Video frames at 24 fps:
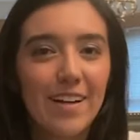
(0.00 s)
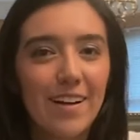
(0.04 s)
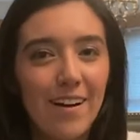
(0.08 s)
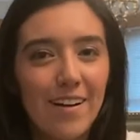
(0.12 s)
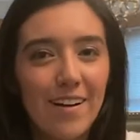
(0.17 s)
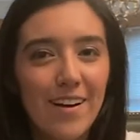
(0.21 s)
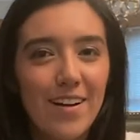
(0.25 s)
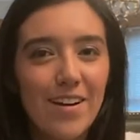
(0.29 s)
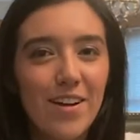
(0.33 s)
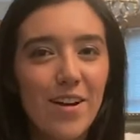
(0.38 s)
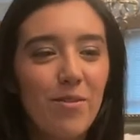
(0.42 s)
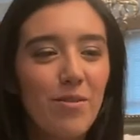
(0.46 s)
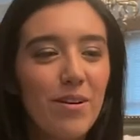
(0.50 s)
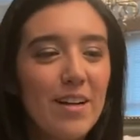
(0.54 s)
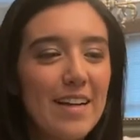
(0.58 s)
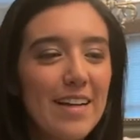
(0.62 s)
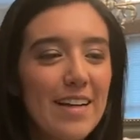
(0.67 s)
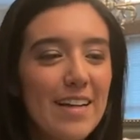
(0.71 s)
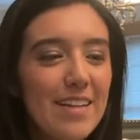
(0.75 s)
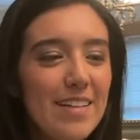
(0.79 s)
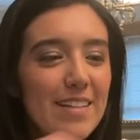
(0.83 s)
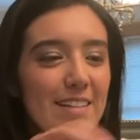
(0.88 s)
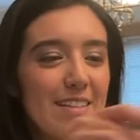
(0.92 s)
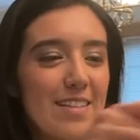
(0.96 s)
I already know what it
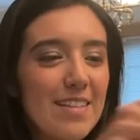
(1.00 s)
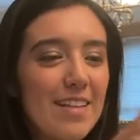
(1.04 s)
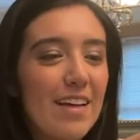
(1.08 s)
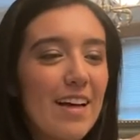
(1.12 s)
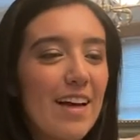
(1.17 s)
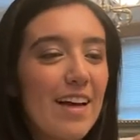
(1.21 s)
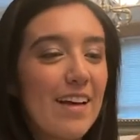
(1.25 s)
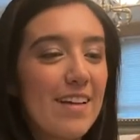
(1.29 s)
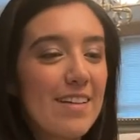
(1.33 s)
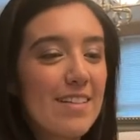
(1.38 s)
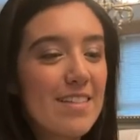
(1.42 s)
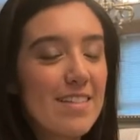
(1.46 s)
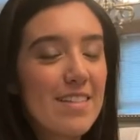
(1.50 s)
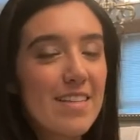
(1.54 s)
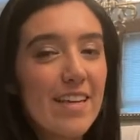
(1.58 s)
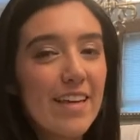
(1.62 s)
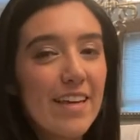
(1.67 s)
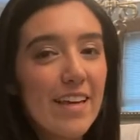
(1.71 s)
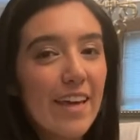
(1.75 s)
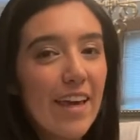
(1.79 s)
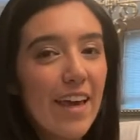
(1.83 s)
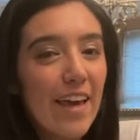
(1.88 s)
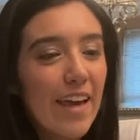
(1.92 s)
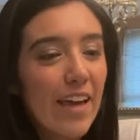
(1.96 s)
is. I
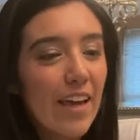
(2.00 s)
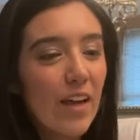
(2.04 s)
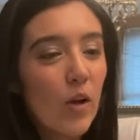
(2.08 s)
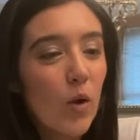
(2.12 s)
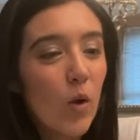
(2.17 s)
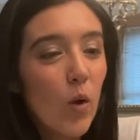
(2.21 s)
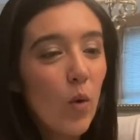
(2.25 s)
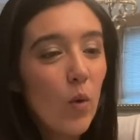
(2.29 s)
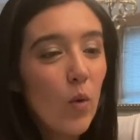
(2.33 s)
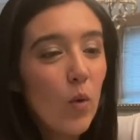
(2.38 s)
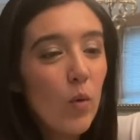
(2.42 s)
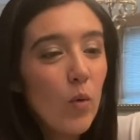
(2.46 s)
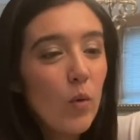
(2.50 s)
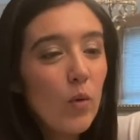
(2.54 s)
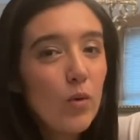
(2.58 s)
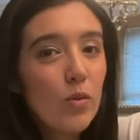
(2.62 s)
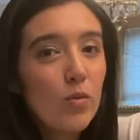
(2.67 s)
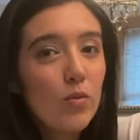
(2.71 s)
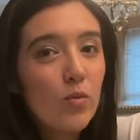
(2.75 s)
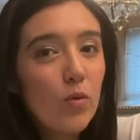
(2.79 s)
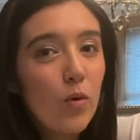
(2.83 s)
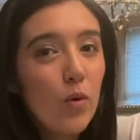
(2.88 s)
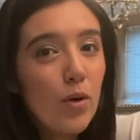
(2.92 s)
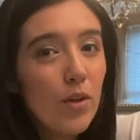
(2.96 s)
see a gold
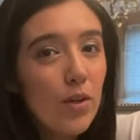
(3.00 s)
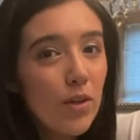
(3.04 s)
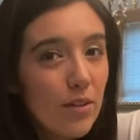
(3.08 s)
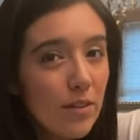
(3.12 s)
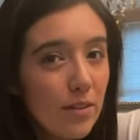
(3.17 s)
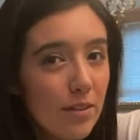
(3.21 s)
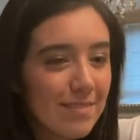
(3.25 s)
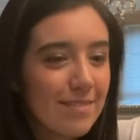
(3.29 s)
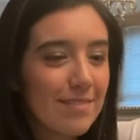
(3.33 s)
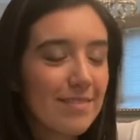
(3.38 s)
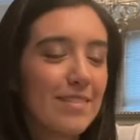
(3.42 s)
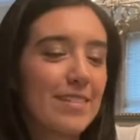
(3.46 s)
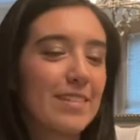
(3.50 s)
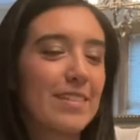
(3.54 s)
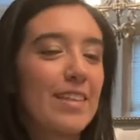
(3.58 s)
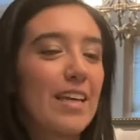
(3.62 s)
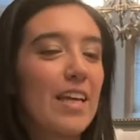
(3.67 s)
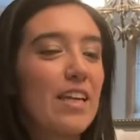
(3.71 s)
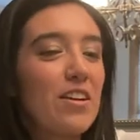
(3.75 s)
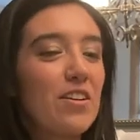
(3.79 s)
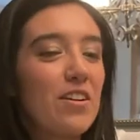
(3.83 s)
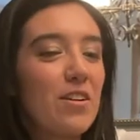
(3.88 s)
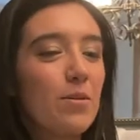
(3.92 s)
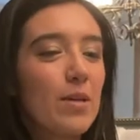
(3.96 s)
foil.
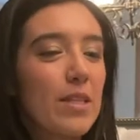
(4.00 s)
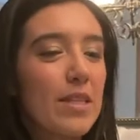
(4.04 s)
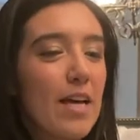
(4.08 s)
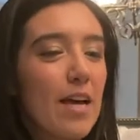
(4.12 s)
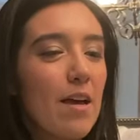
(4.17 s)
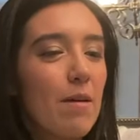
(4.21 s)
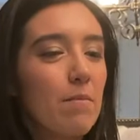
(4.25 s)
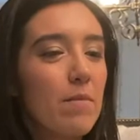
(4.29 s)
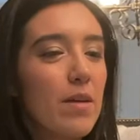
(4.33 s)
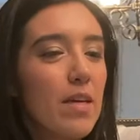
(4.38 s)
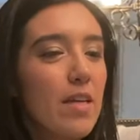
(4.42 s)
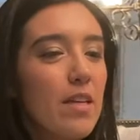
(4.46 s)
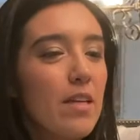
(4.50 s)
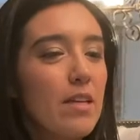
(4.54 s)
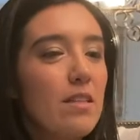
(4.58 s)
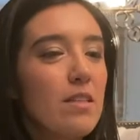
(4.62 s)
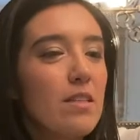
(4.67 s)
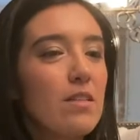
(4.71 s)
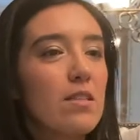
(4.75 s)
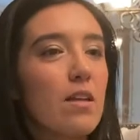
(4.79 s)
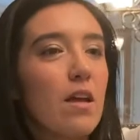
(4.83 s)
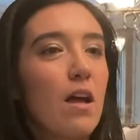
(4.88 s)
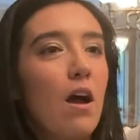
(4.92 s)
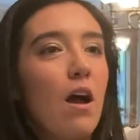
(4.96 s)
And you know what that
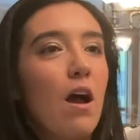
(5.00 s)
means?